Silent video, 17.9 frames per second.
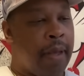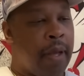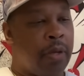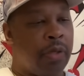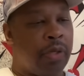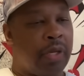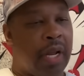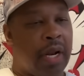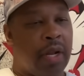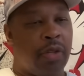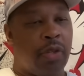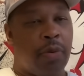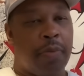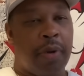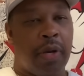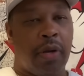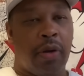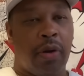Shout out to
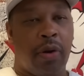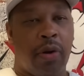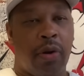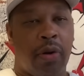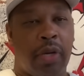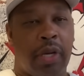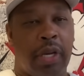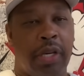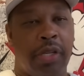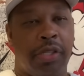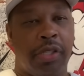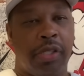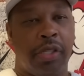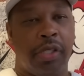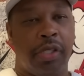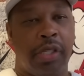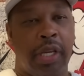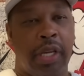my girl
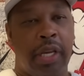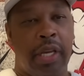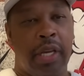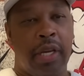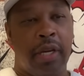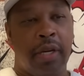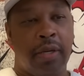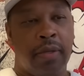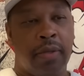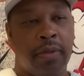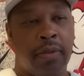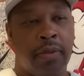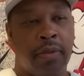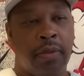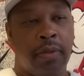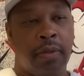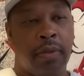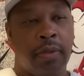Keisha D.
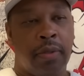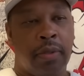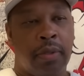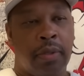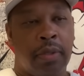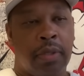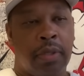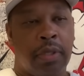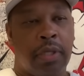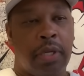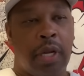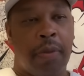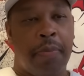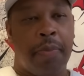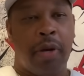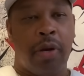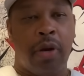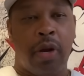Shout out to
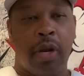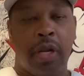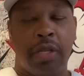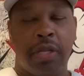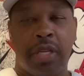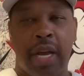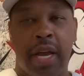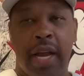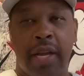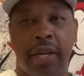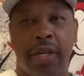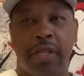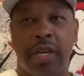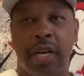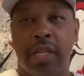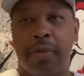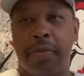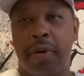my girl Lasagna.
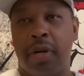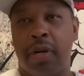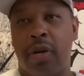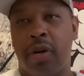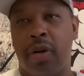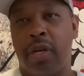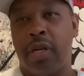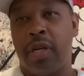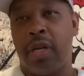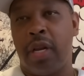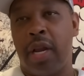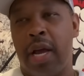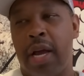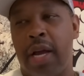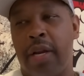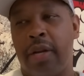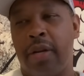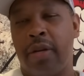Shout out to my girl
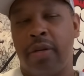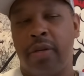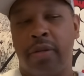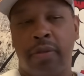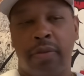Yolanda.